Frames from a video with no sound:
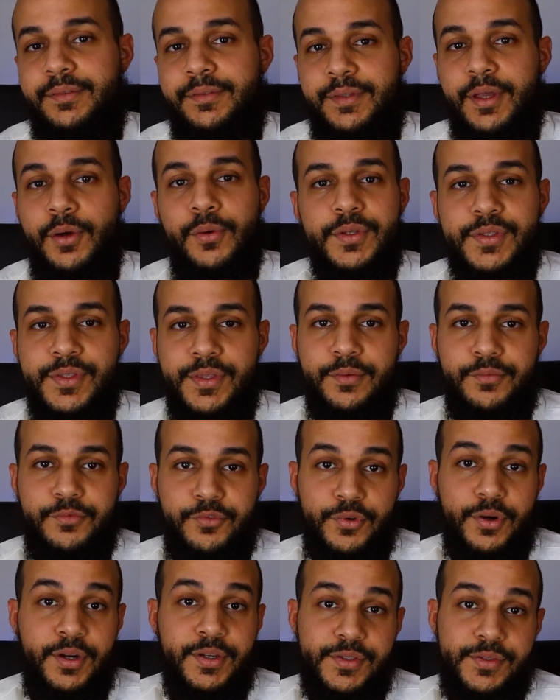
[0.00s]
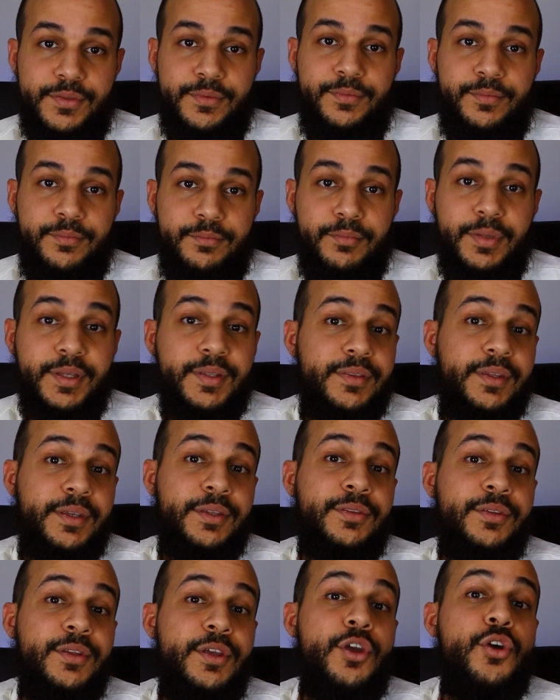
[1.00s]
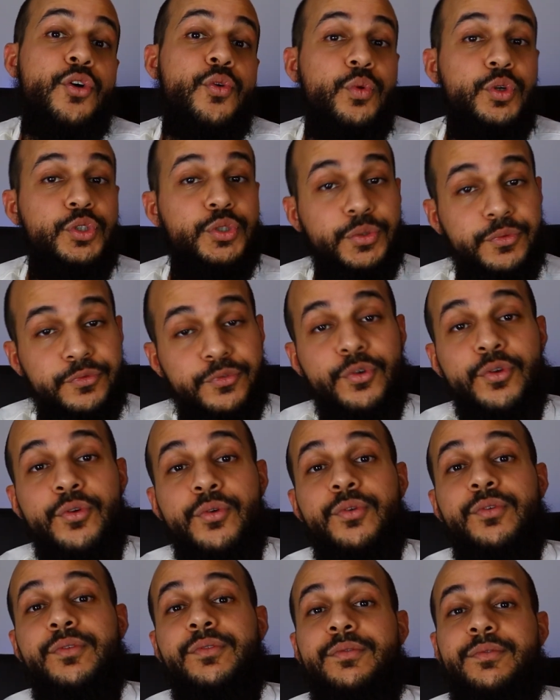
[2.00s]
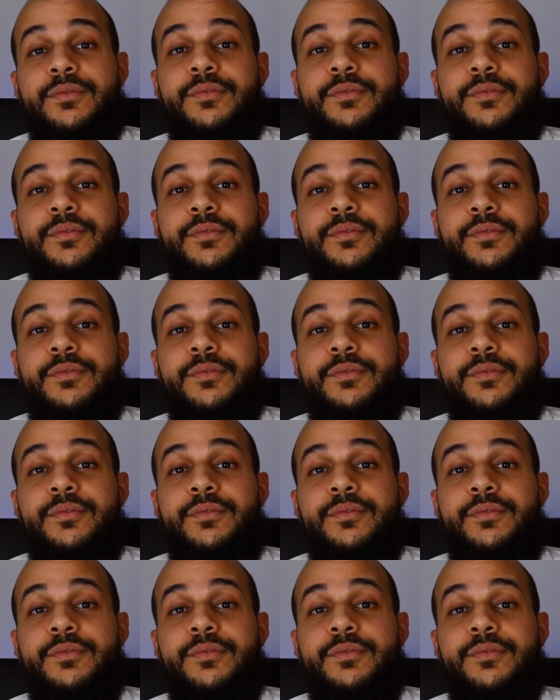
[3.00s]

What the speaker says: the wisdom for us, but then we should follow